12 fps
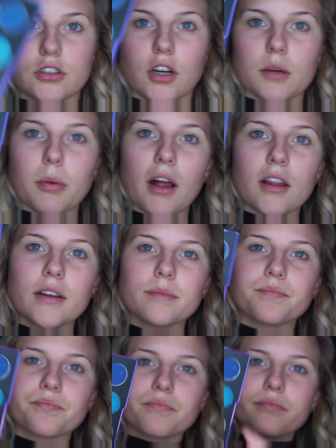Dark palette.
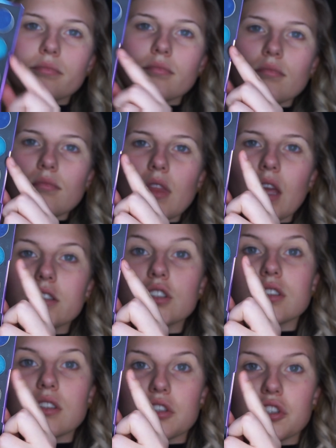
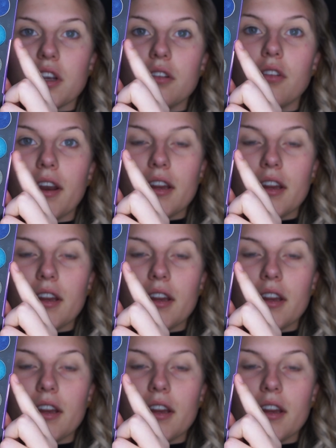Just the shade right